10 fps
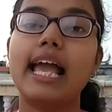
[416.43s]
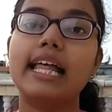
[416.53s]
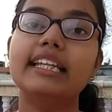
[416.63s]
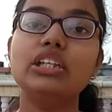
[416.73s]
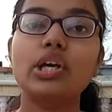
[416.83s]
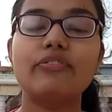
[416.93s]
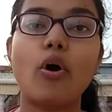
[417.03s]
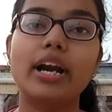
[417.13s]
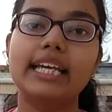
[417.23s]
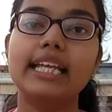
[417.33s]
And then you have
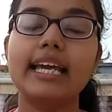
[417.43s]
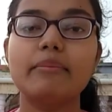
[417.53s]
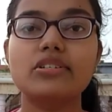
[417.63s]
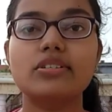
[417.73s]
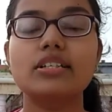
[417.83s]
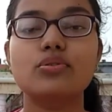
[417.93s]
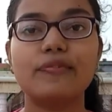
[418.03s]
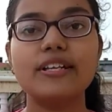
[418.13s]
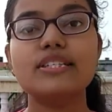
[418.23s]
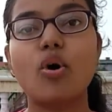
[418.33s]
organic chemistry. So
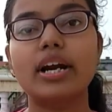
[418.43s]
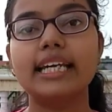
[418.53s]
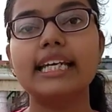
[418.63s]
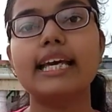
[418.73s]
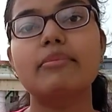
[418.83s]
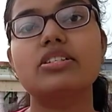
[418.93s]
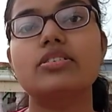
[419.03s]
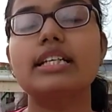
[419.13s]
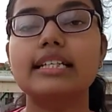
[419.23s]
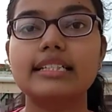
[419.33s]
friends, organic
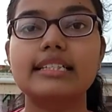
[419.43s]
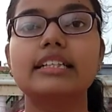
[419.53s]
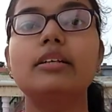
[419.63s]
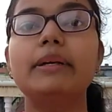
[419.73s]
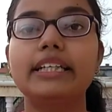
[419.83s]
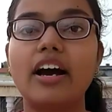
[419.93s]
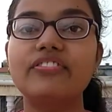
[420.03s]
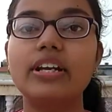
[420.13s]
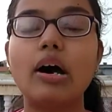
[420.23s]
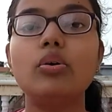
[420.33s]
chemistry, it is little bit tough
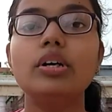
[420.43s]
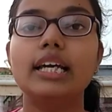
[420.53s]
now.